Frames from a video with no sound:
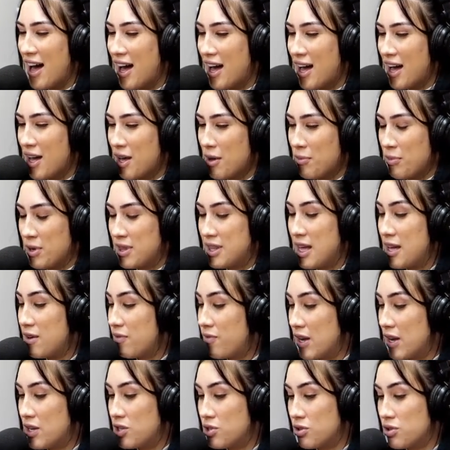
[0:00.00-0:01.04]
But then
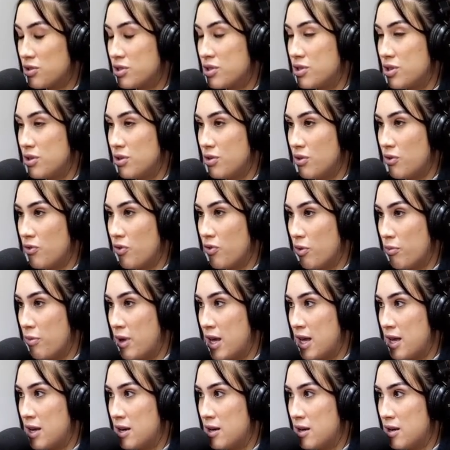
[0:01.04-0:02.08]
facials too for
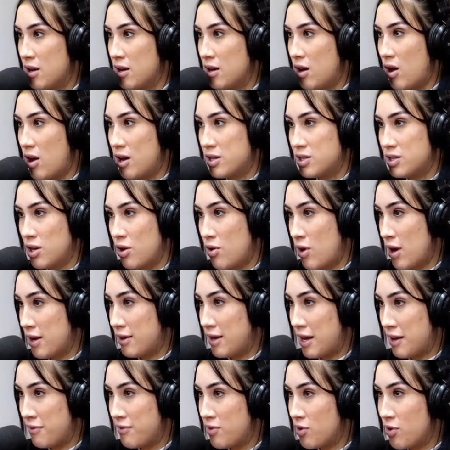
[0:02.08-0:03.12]
men. Also, I
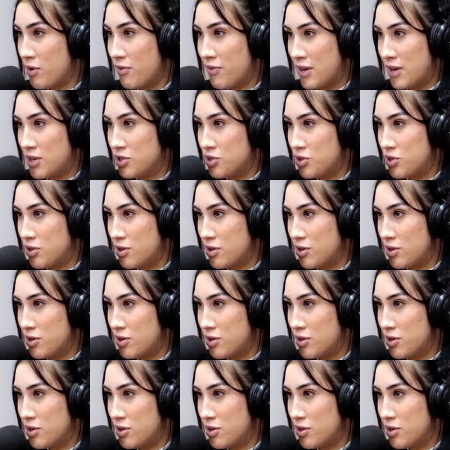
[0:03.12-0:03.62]
gave you a fafacial